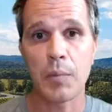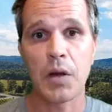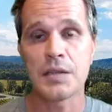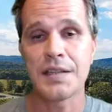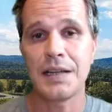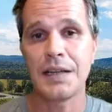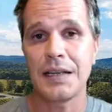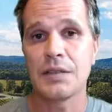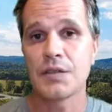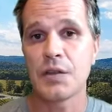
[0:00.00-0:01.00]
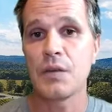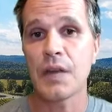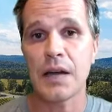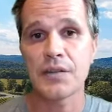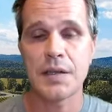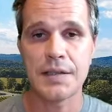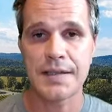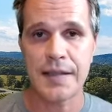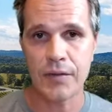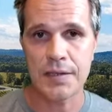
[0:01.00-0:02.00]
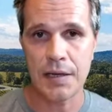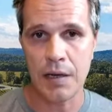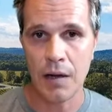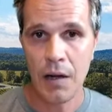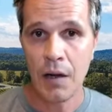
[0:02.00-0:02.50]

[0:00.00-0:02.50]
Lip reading: planted in 2017.